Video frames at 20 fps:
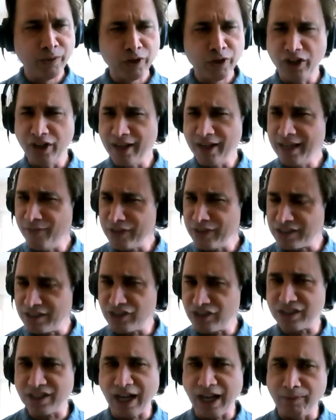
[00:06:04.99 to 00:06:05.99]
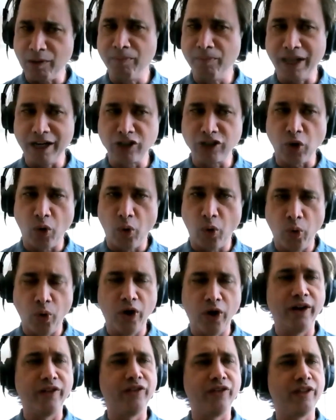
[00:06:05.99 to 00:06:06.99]
Could you give us just a couple of minutes
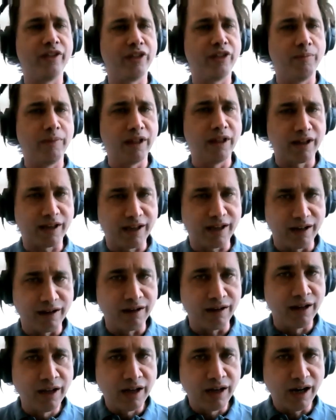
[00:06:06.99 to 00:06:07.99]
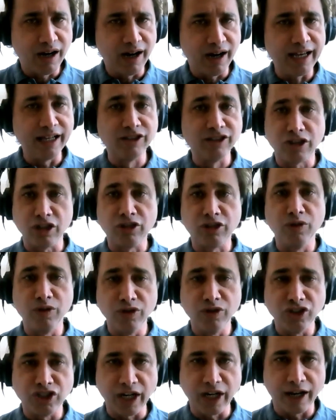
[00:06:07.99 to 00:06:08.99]
on the Milken uh, institute
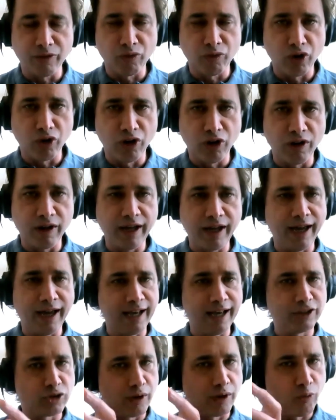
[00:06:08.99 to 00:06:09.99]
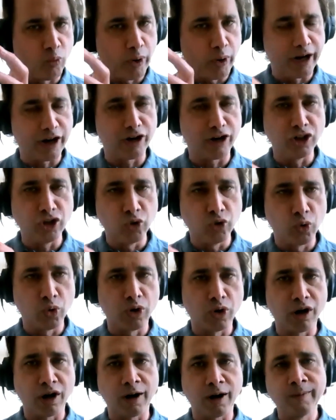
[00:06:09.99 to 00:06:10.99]
in general and, and, sort of where
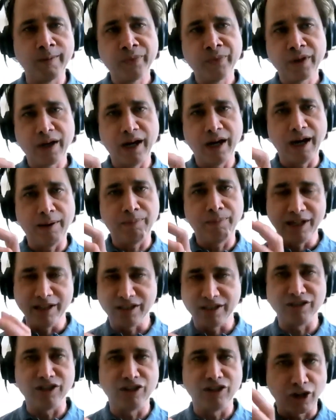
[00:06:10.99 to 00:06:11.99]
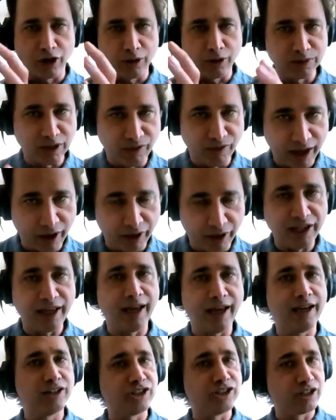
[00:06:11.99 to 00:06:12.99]
your uh, pieces in terms of healthy
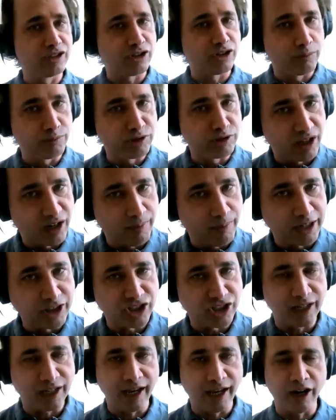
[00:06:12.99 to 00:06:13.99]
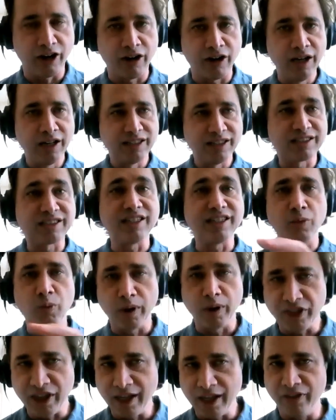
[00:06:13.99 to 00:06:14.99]
aging, in terms of the dementia care sit
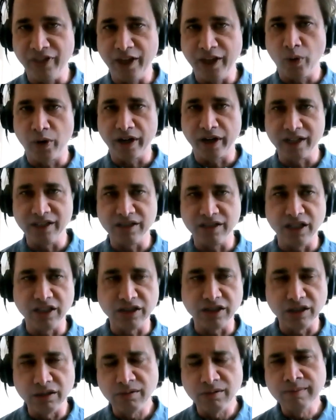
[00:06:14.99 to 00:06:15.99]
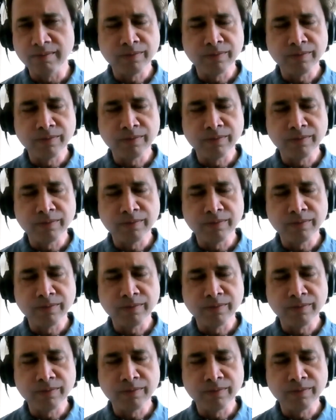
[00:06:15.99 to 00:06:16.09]
within the organization?